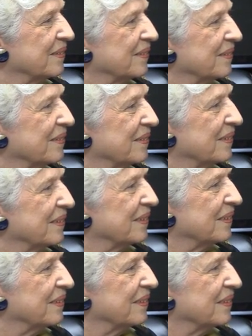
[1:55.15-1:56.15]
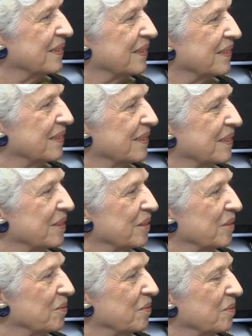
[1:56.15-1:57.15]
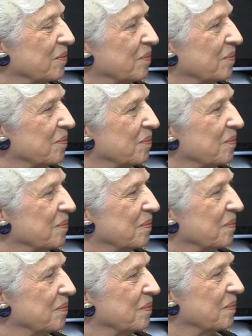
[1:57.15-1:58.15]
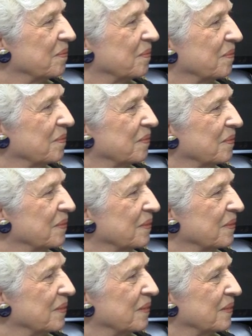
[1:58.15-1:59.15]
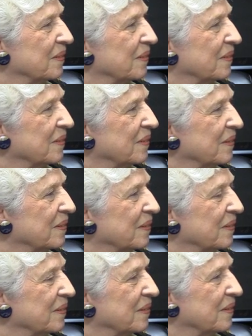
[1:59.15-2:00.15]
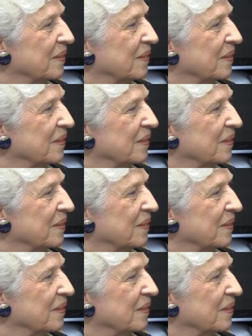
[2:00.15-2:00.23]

No words are spoken by the person on screen.